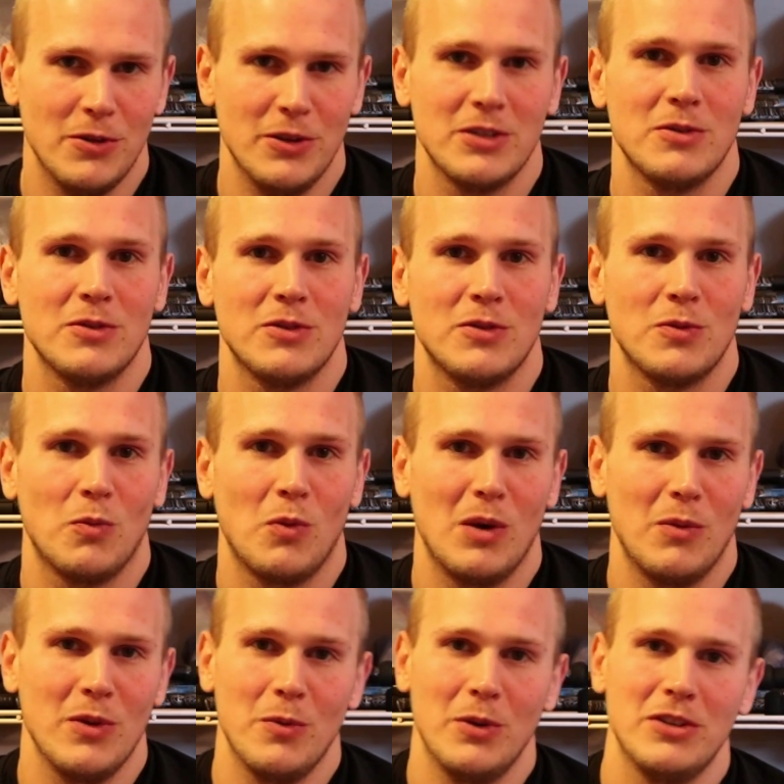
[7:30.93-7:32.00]
and this is the
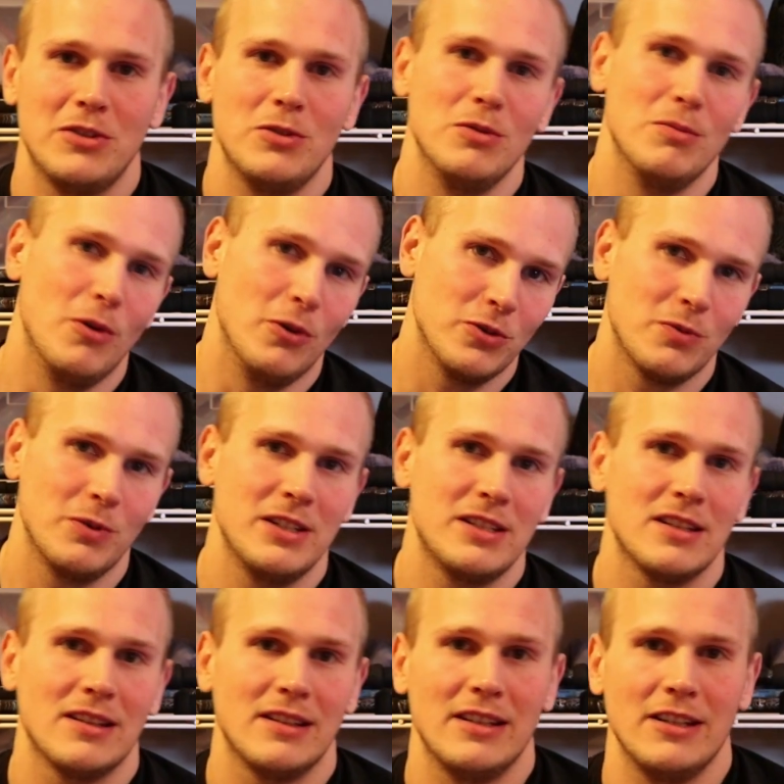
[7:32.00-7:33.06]
one we went to most
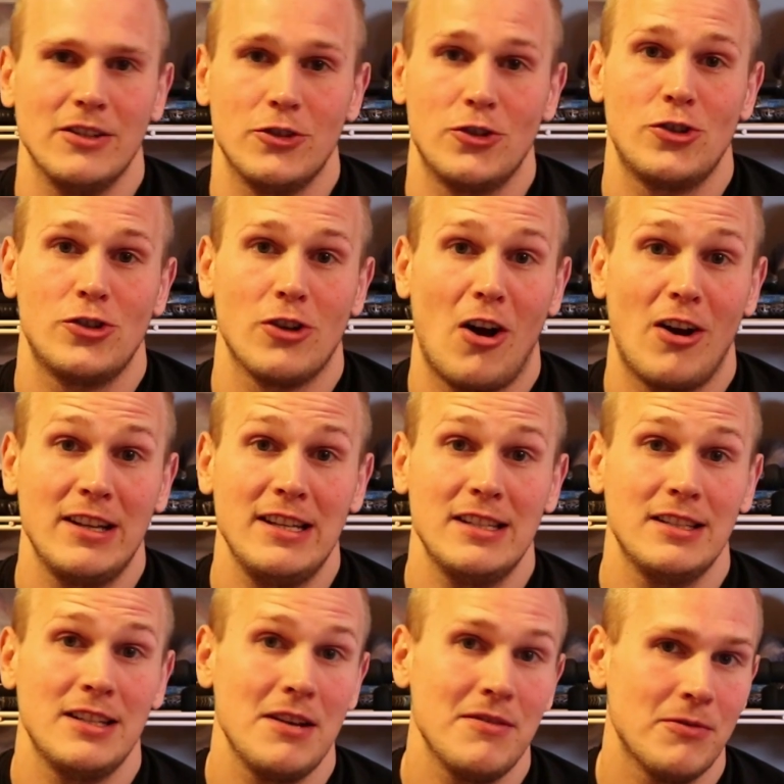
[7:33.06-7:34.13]
recently, is Shawnee
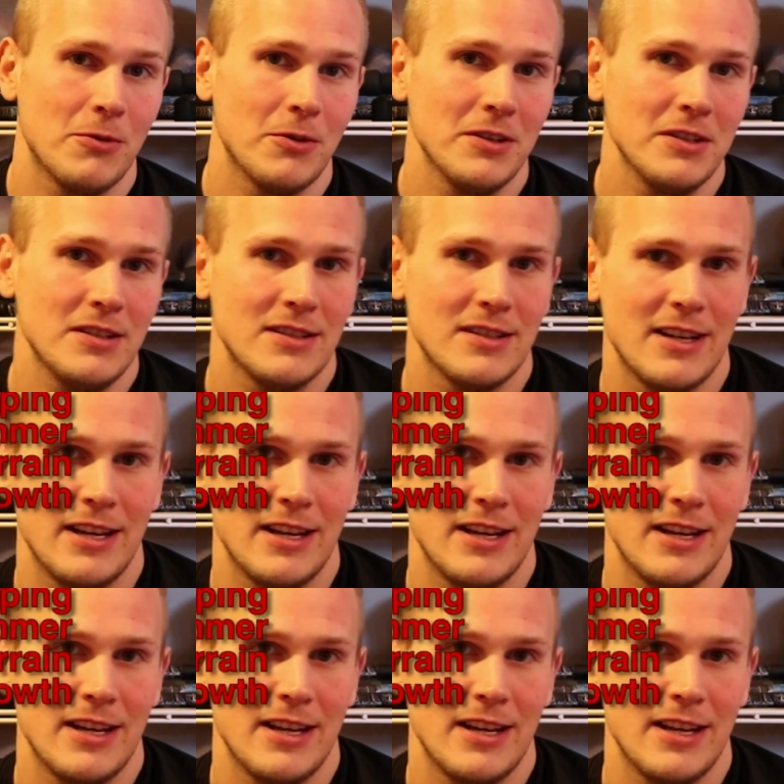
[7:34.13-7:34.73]
State Forest,